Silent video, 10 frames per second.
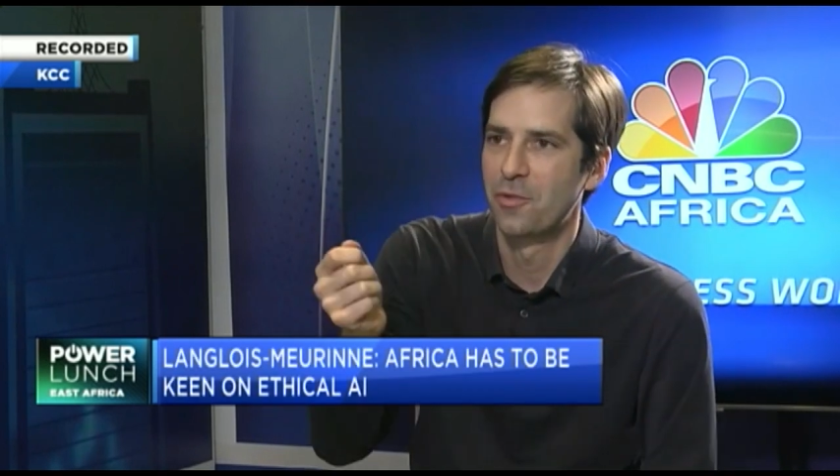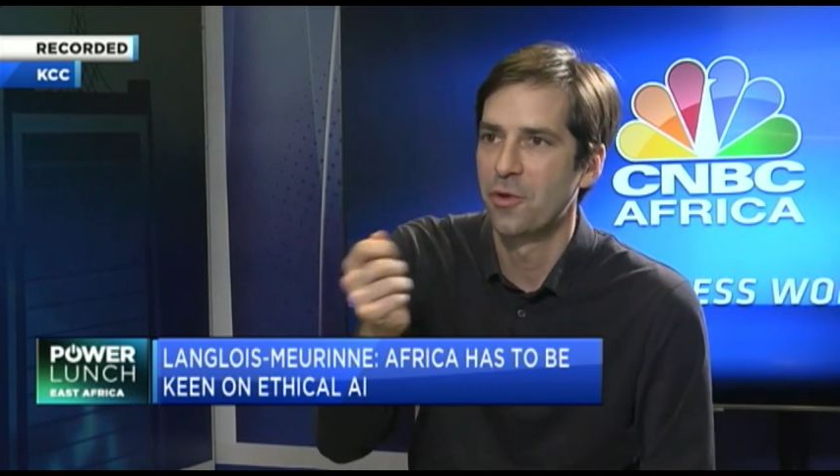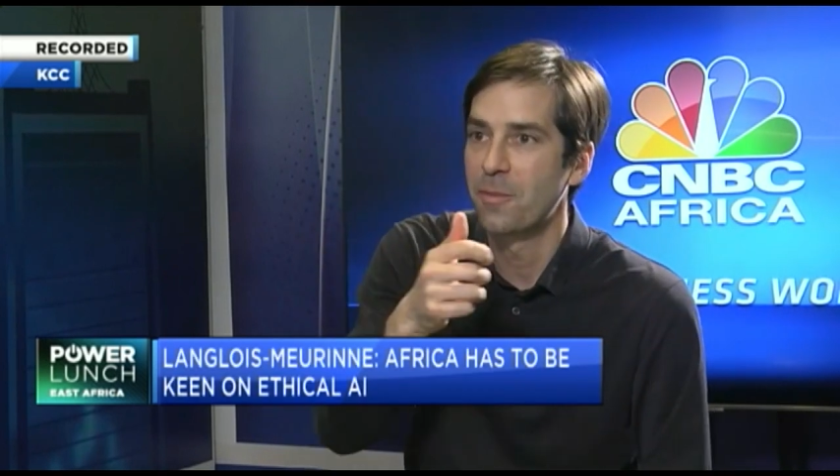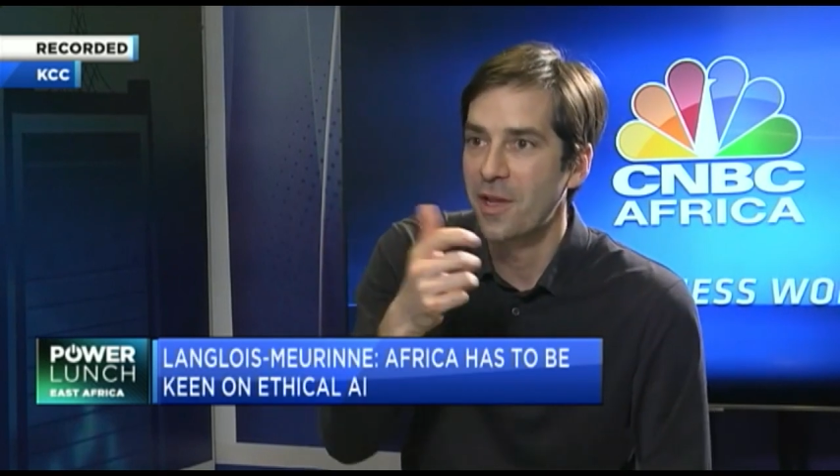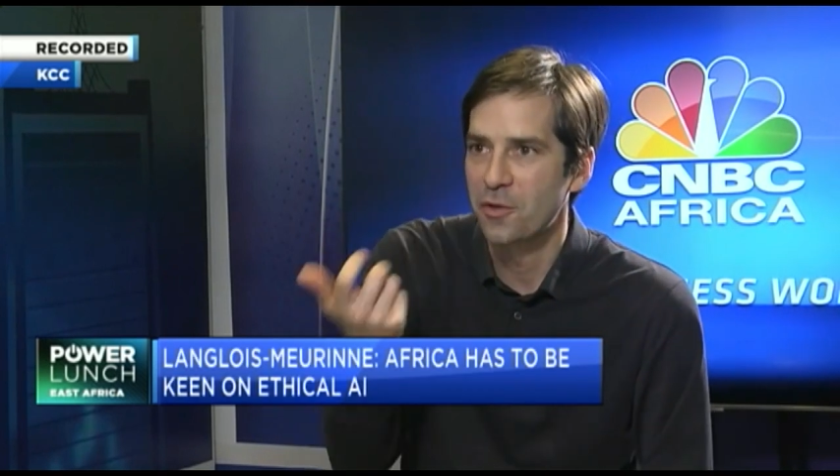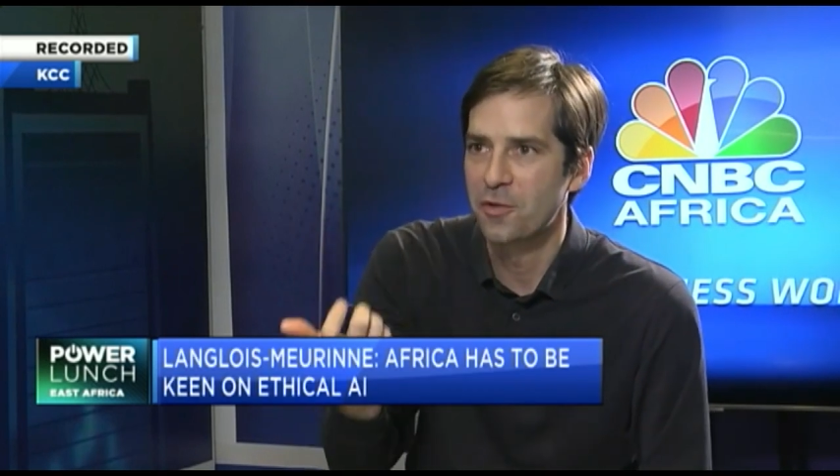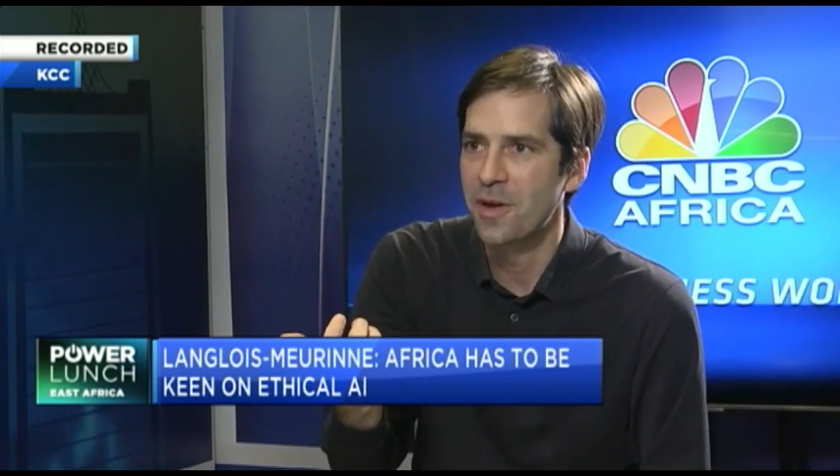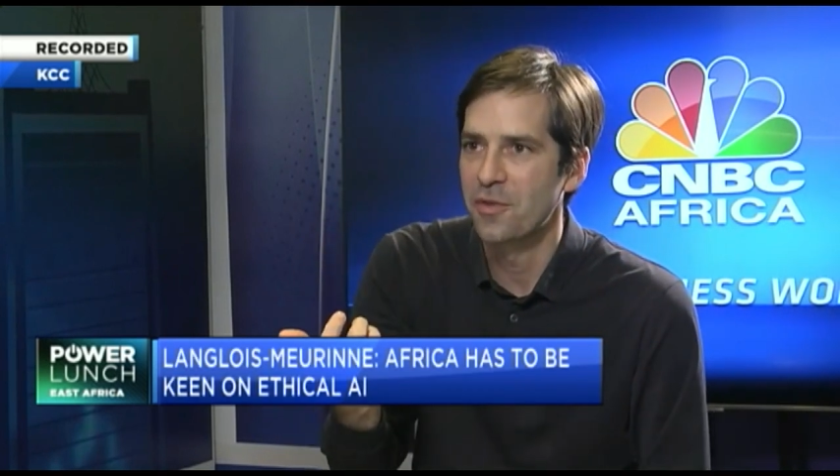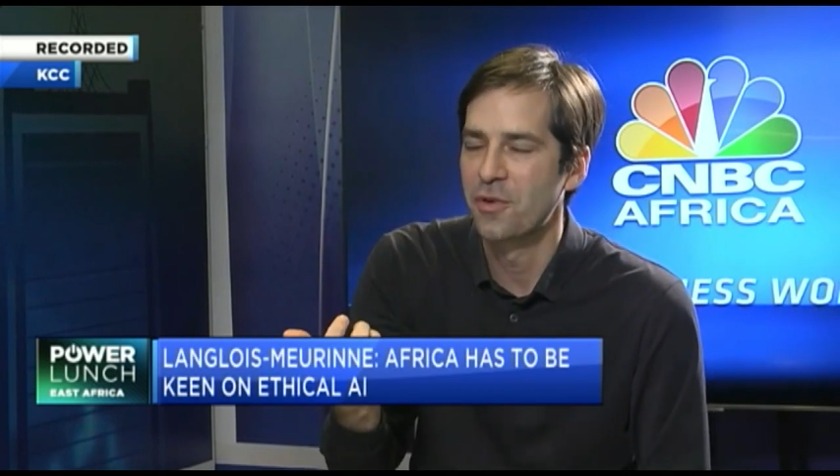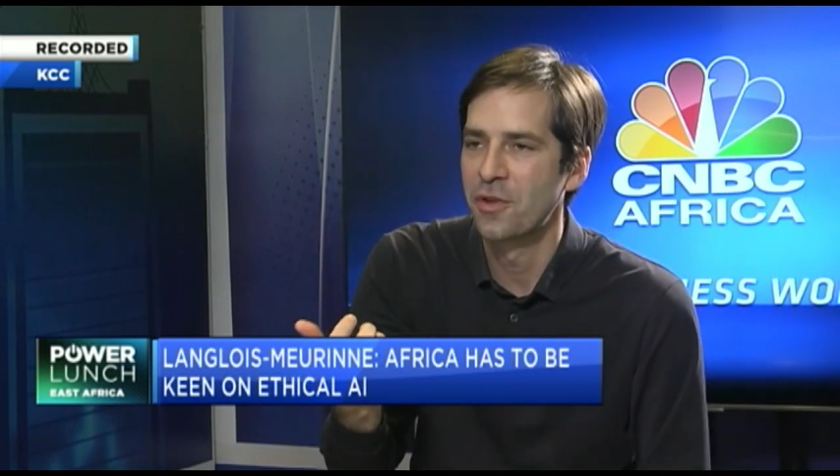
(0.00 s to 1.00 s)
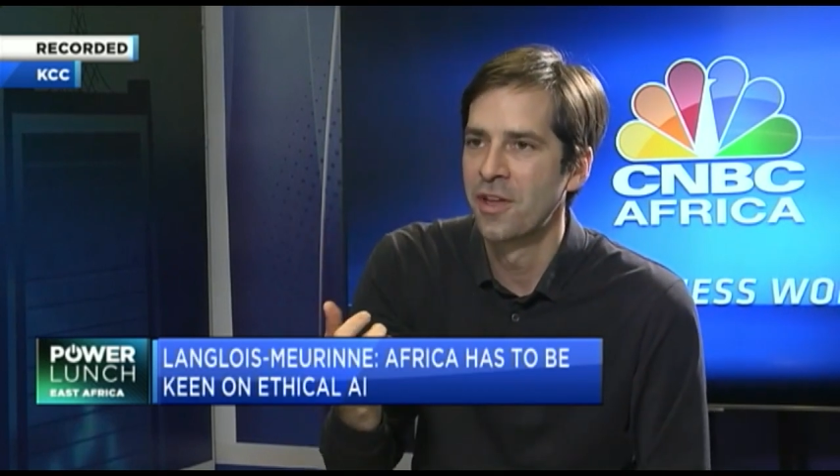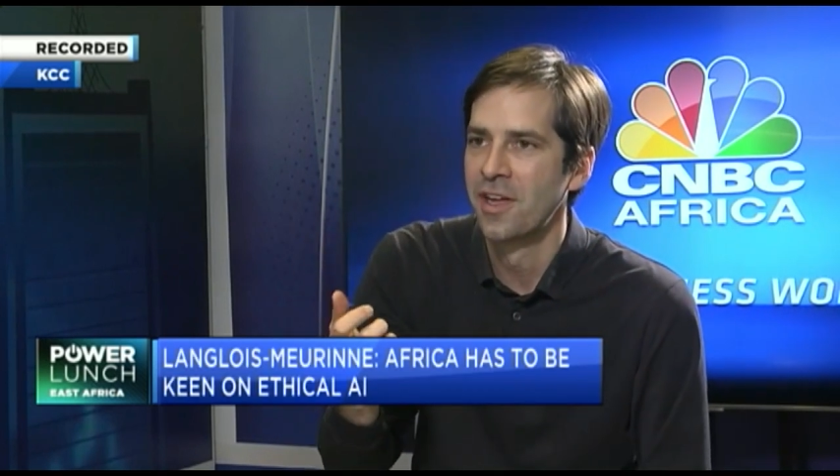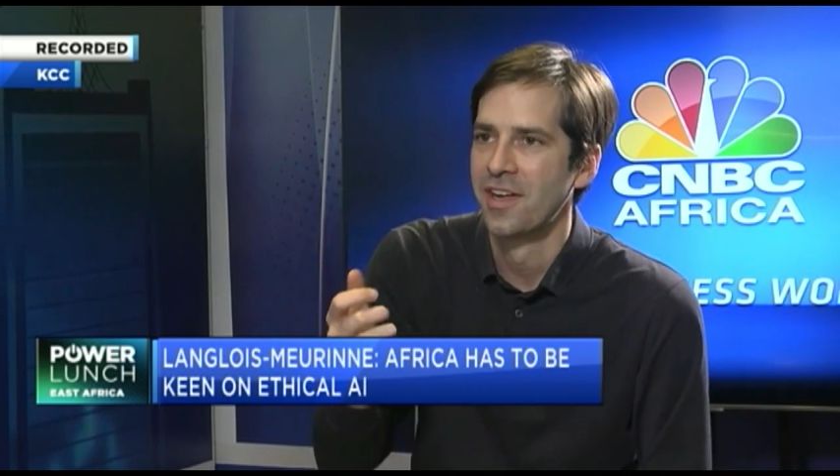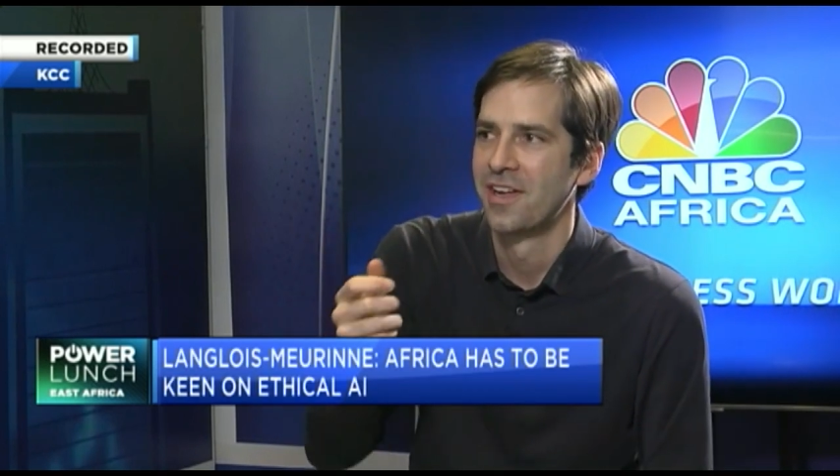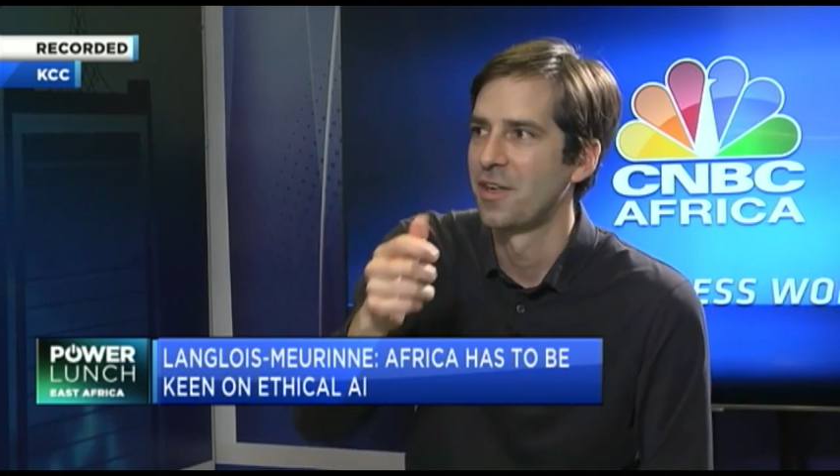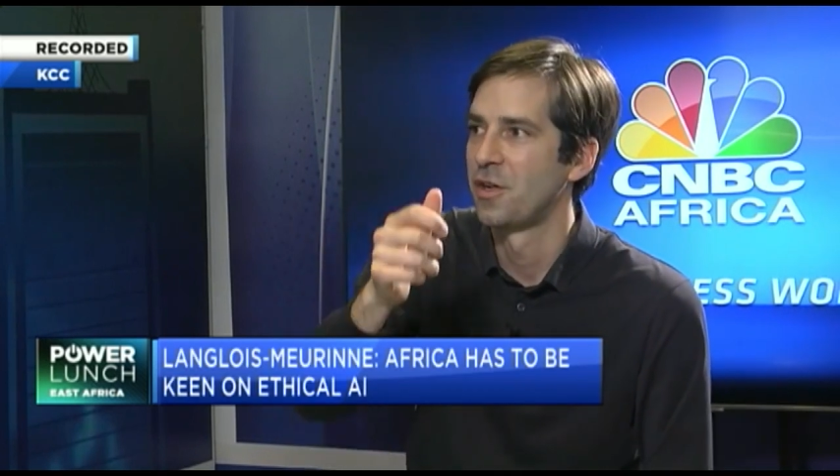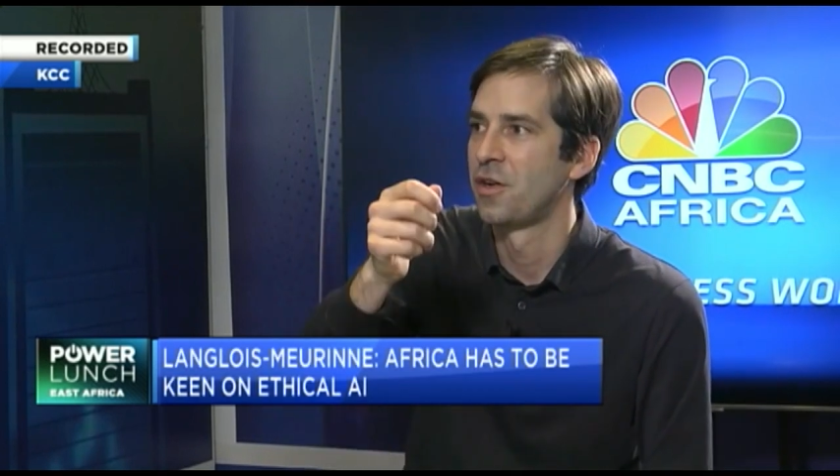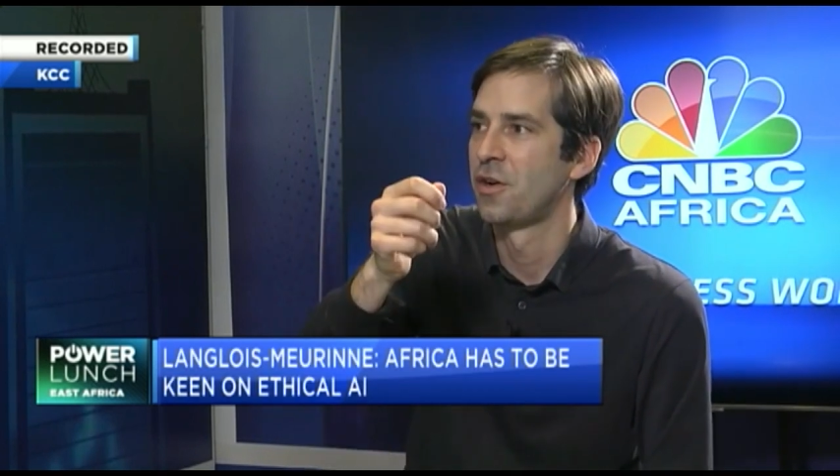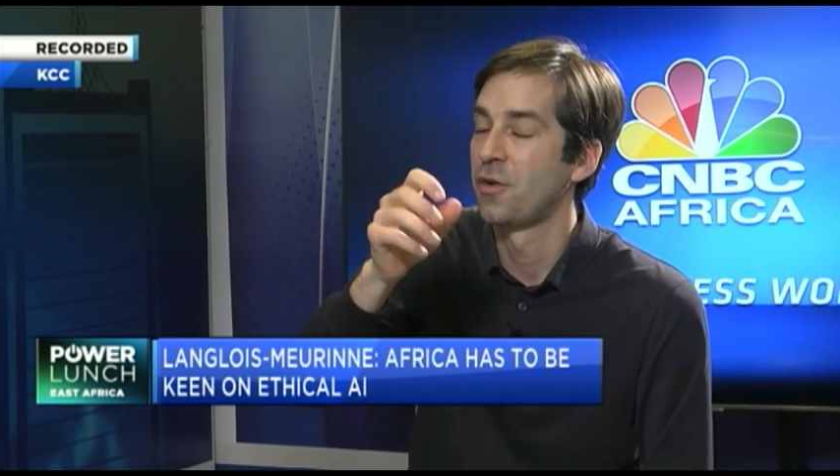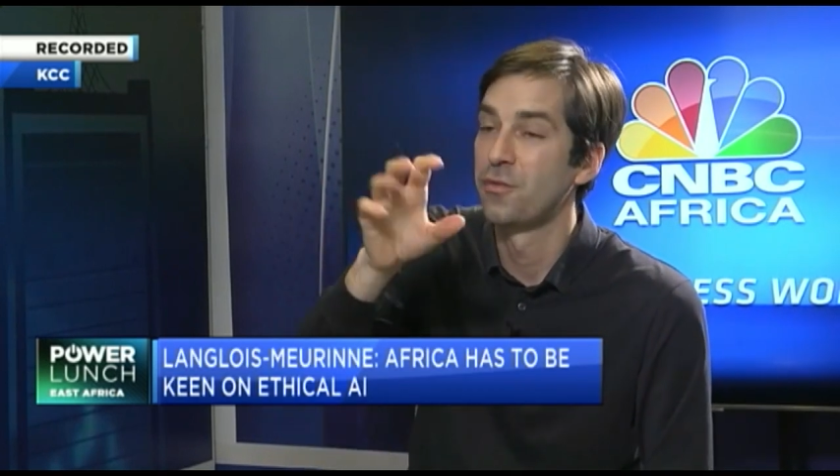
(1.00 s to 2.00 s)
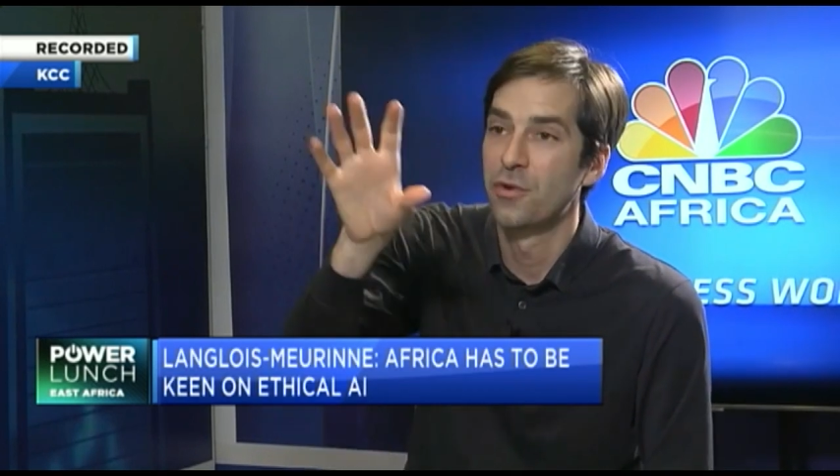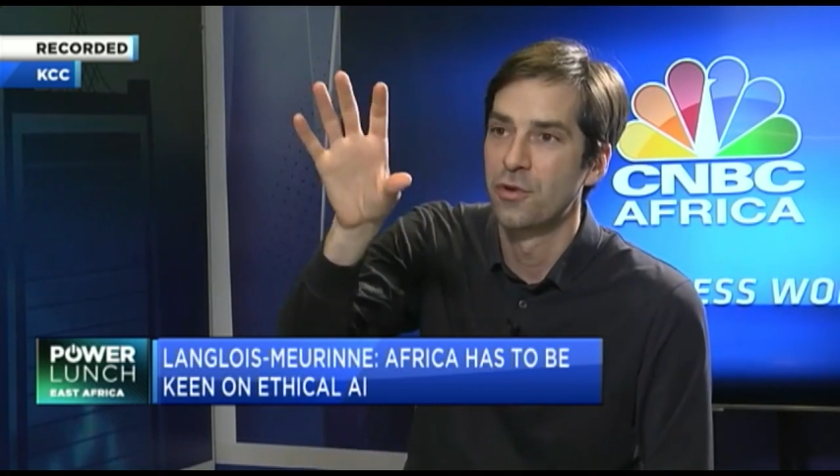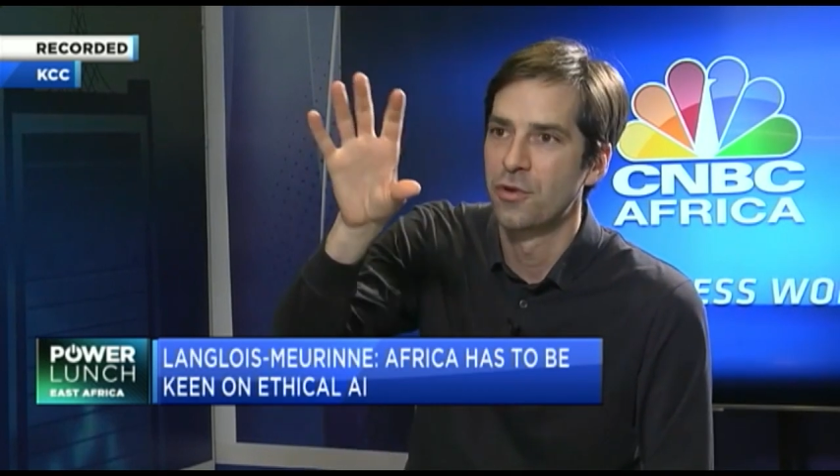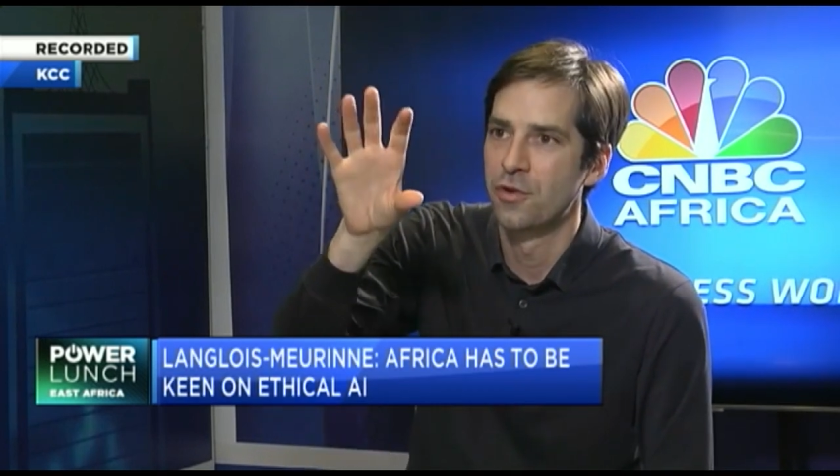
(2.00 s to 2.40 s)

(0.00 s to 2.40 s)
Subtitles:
captured by a smartphone of